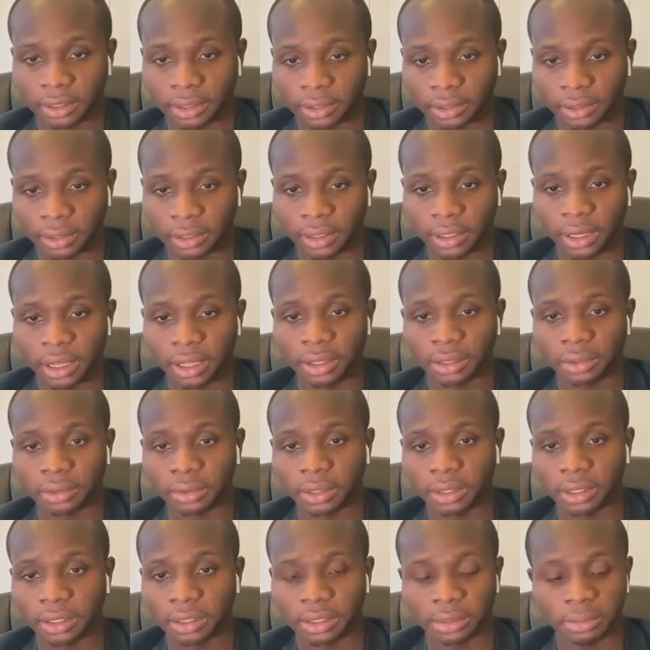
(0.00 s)
Or in other
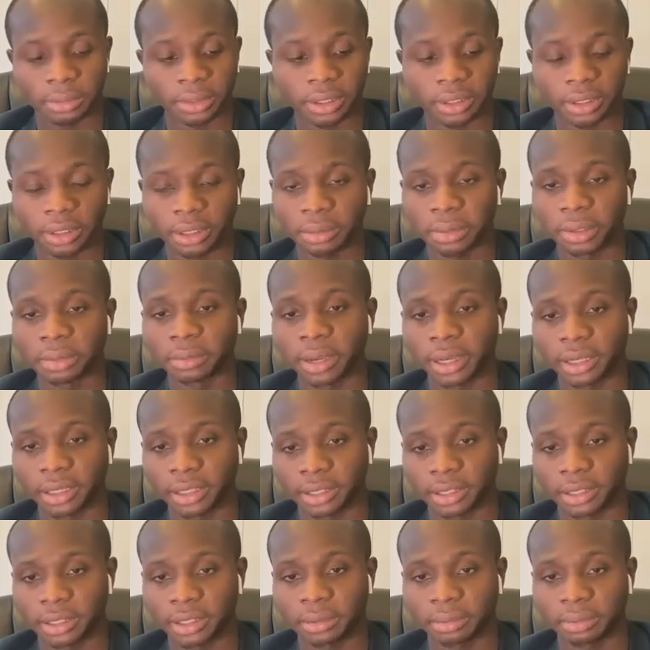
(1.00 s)
words, let me make
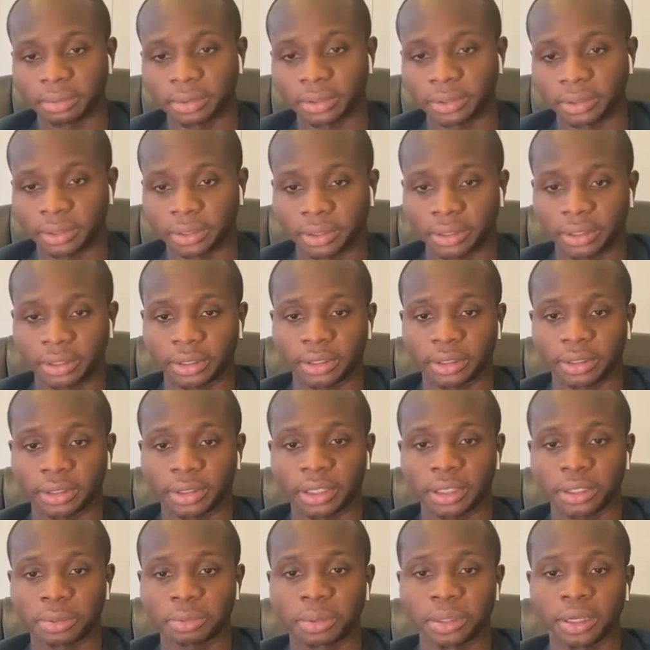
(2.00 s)
it simpler.
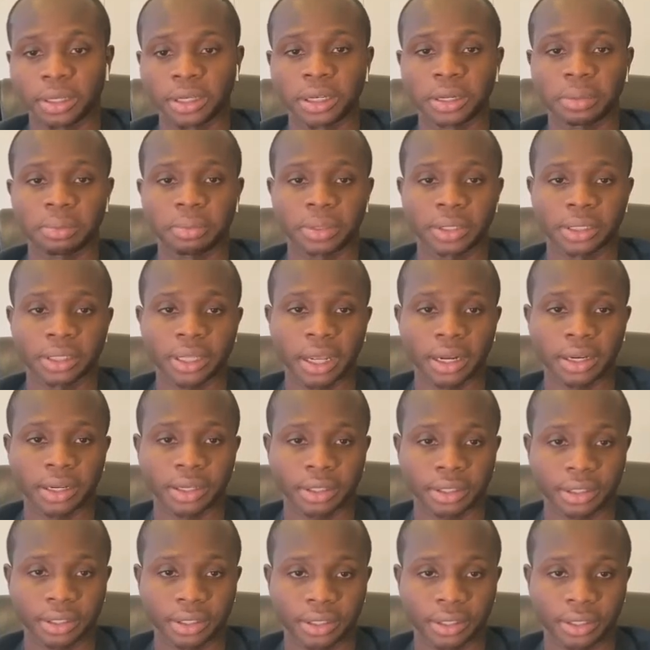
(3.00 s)
Let's put it in
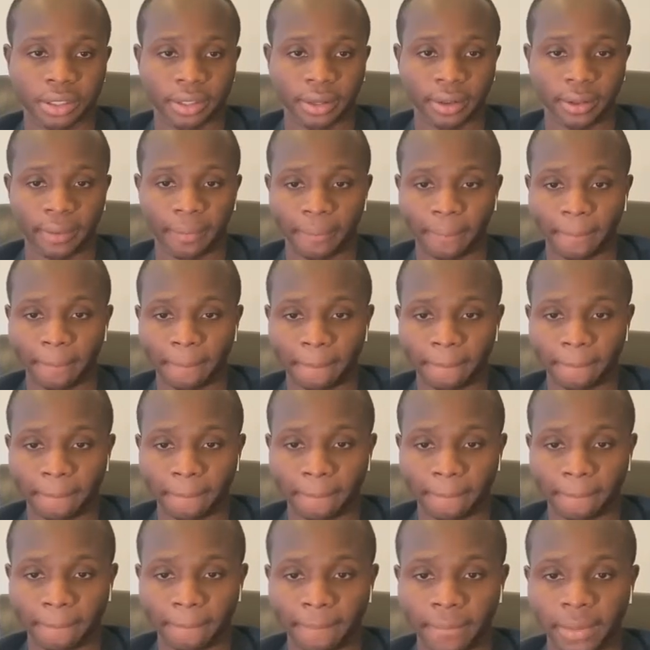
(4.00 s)
percentages.
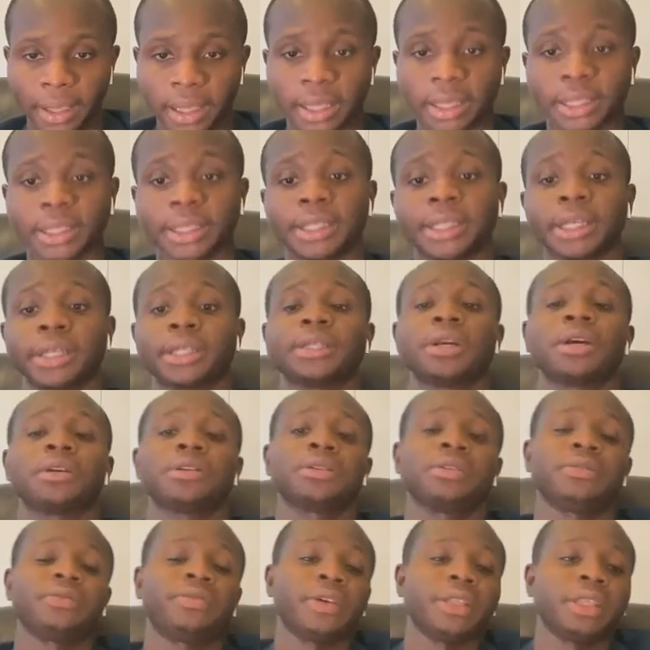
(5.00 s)

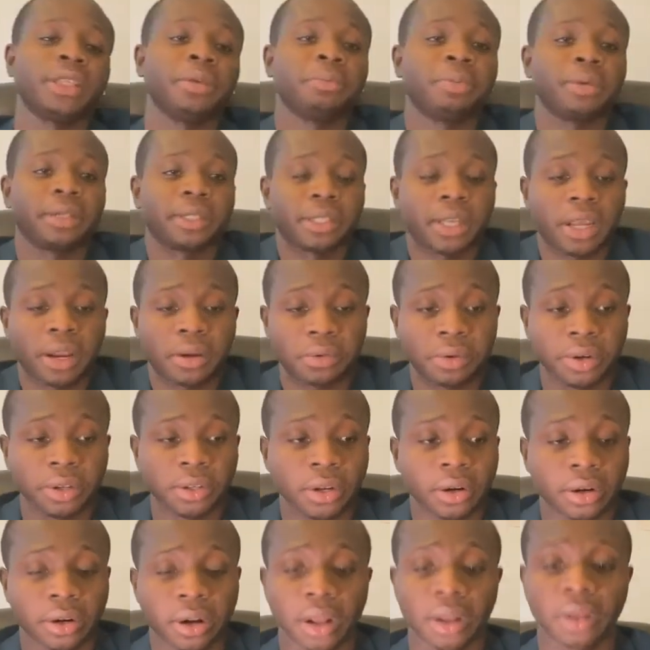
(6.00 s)
650%
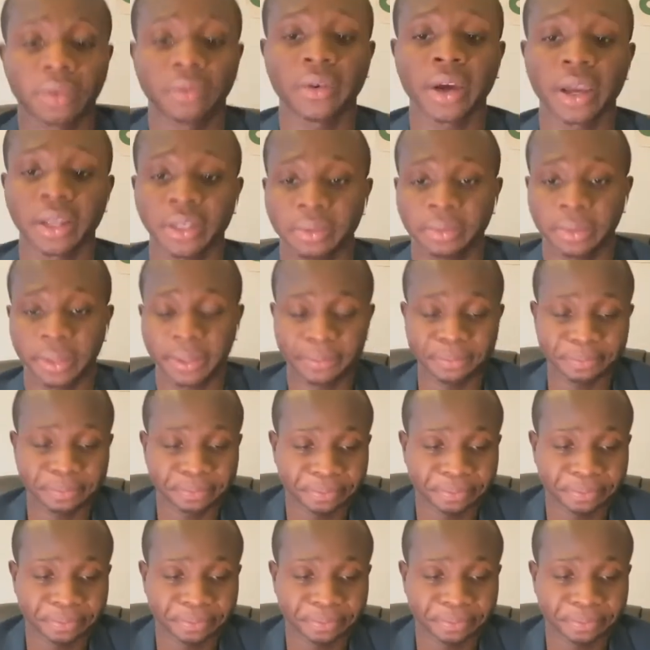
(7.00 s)
return on investment.